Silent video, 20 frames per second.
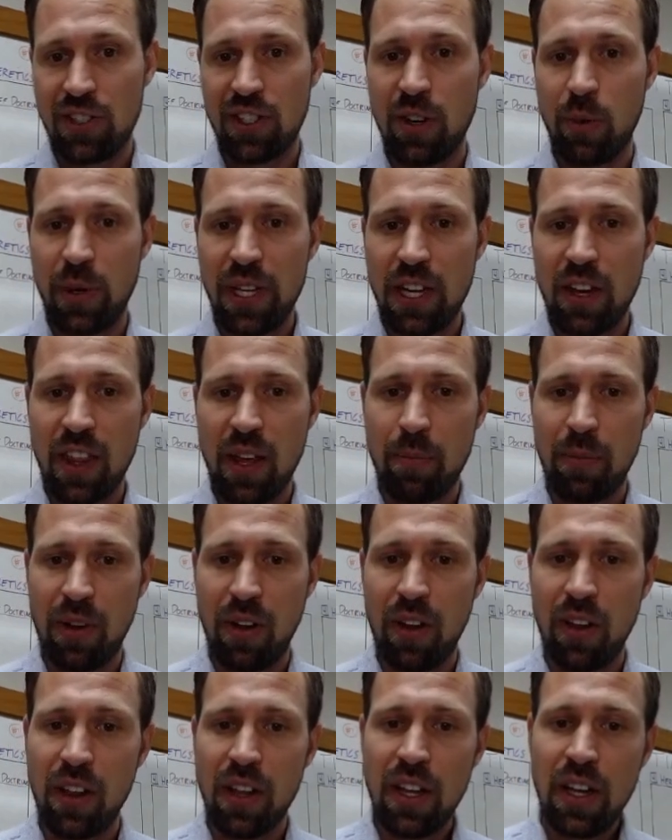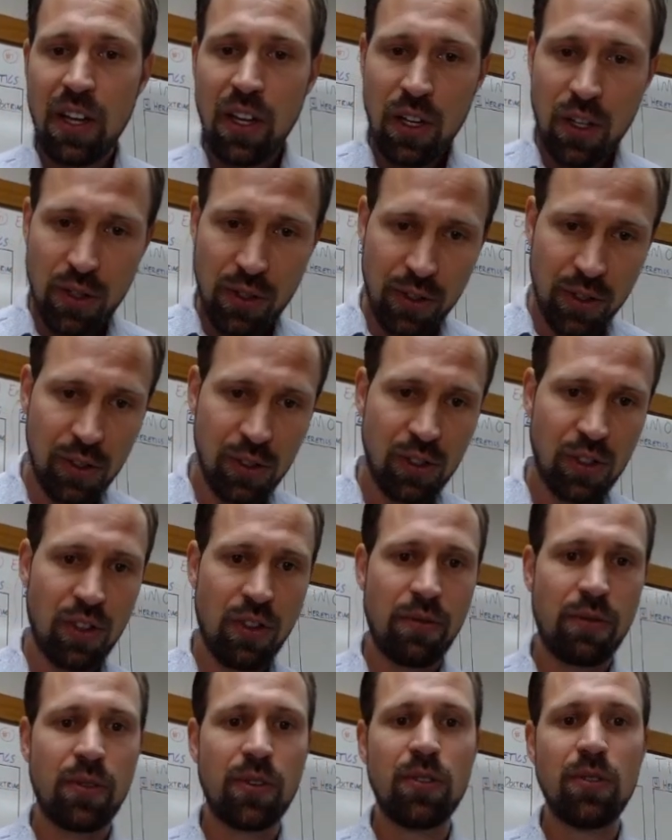So we know that Paul cruised
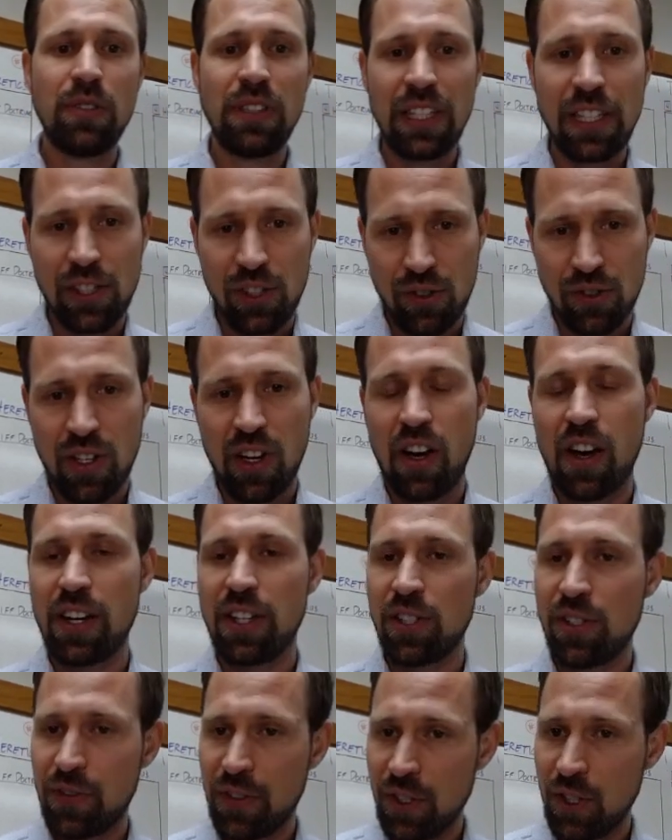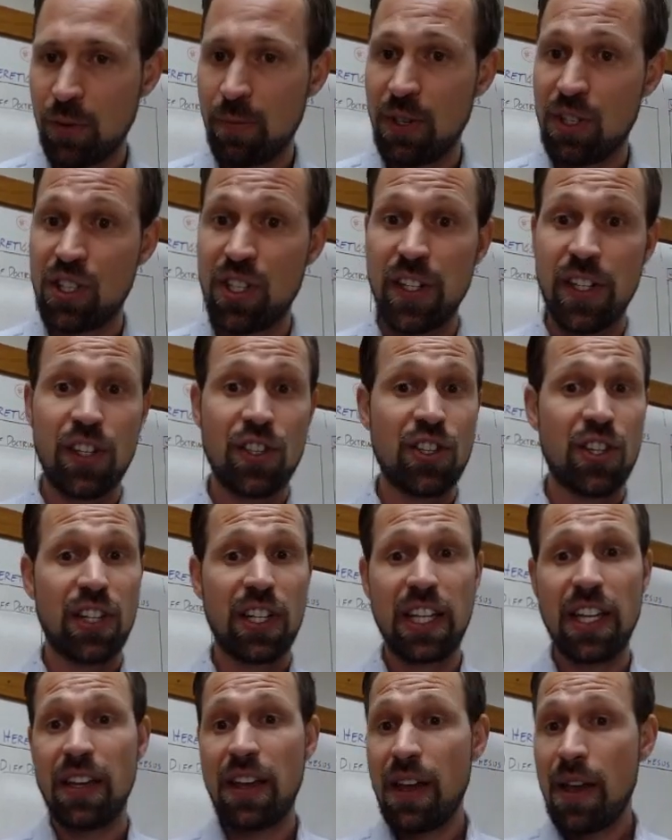through Lystra on his first missionary
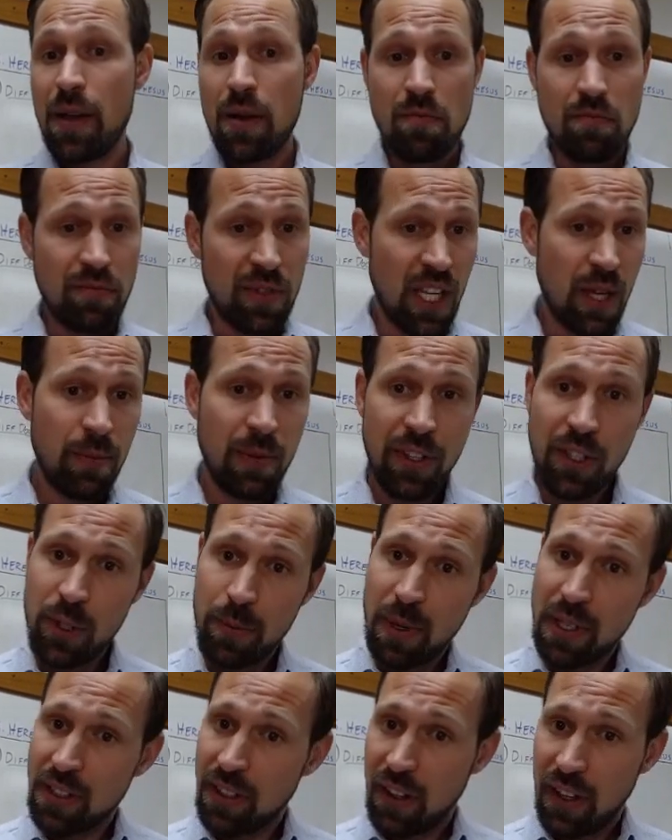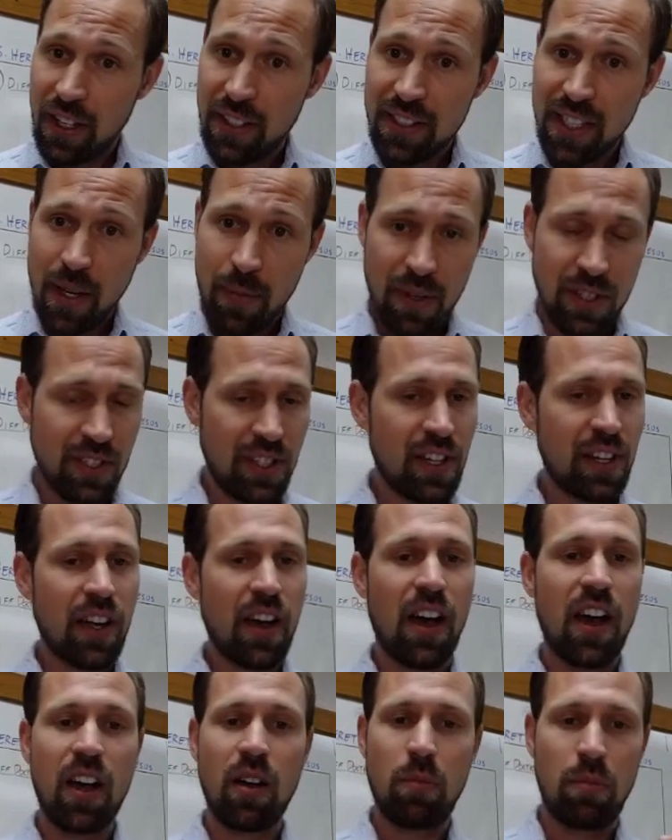journey. Timothy spent a lot of time in the
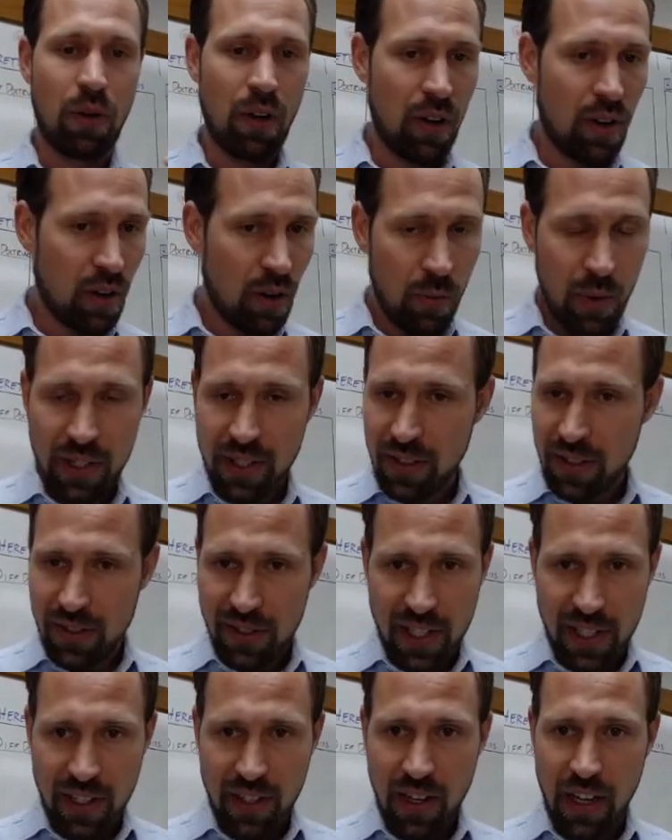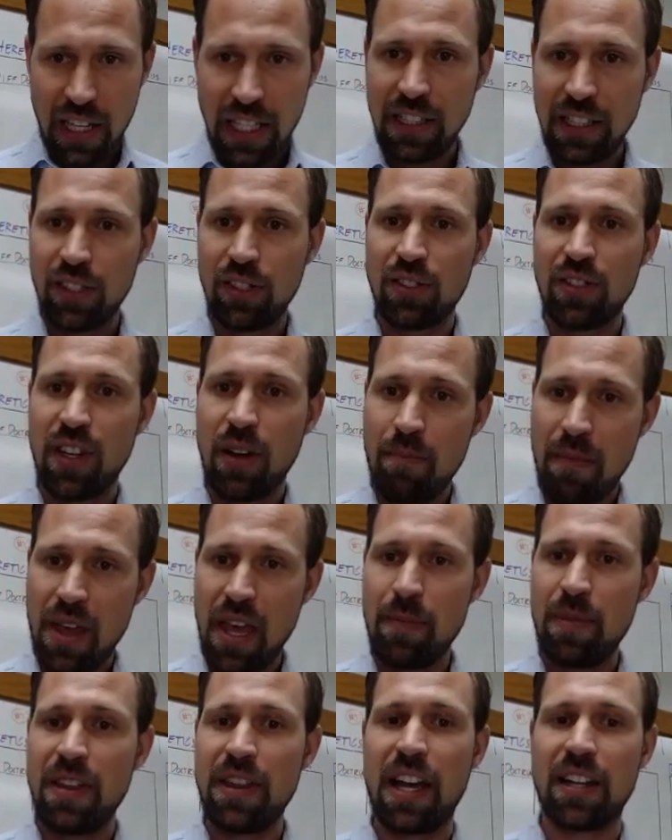synagogue. Paul went to the synagogue in Lystra.
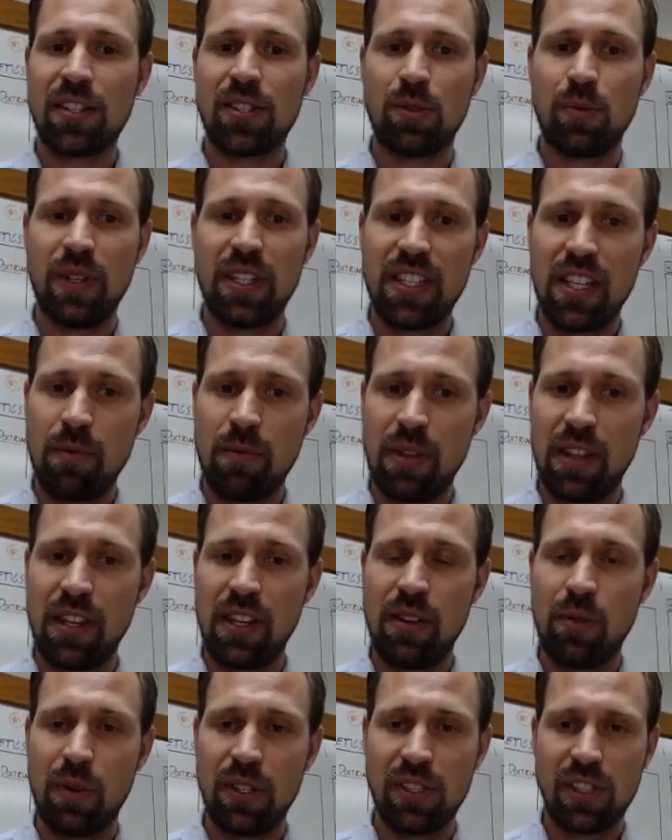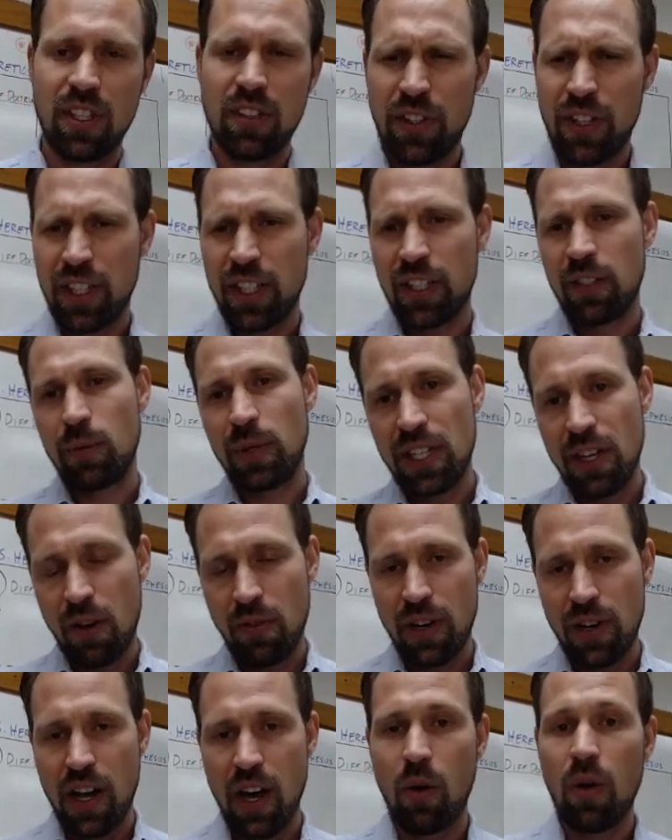Maybe that's when Timothy was converted. We
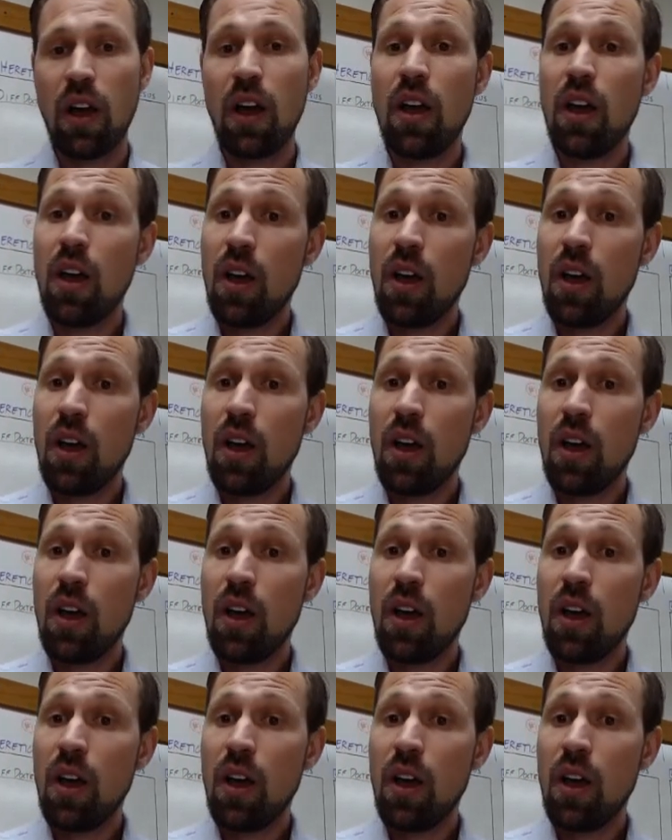don't know.